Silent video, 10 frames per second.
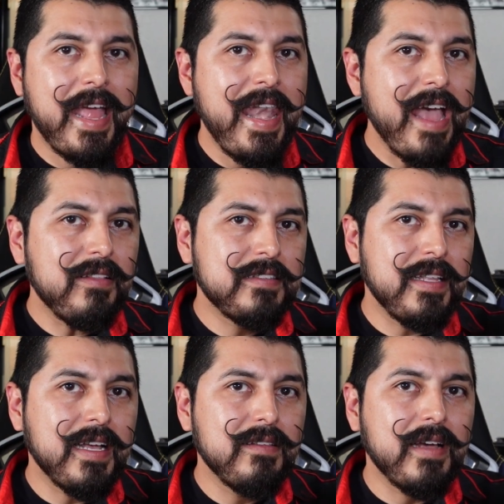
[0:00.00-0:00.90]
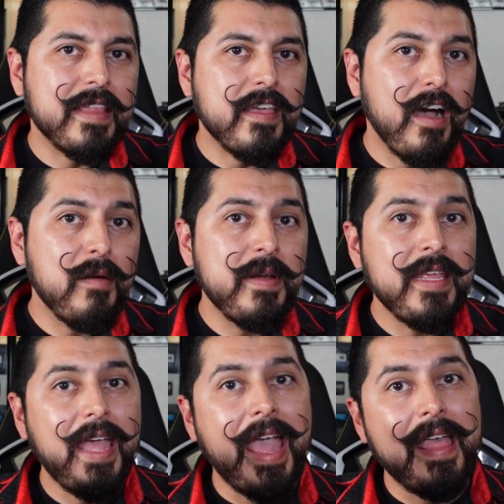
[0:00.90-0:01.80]
And now let's take a look at the
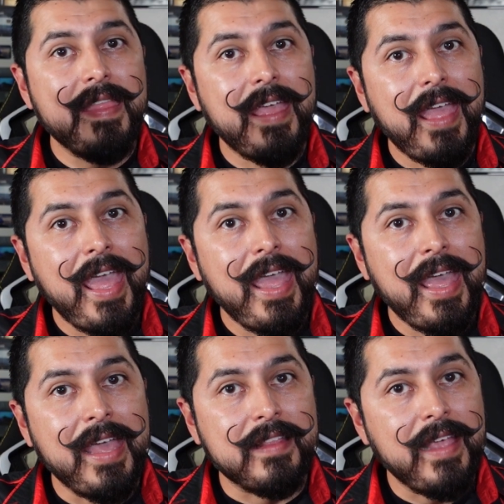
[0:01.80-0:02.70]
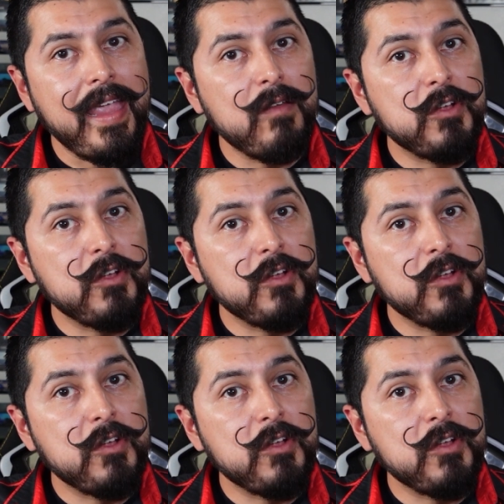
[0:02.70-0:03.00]
Omni and the A810,